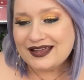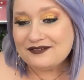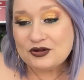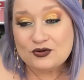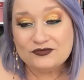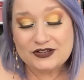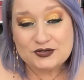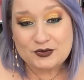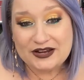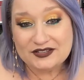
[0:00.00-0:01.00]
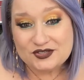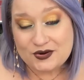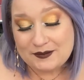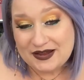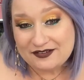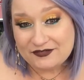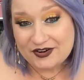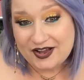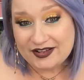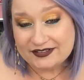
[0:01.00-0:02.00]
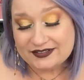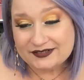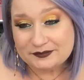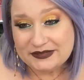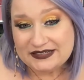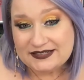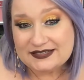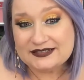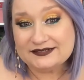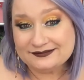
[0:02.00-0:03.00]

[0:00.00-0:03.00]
I have a goldfish brain, so I might have forgot, but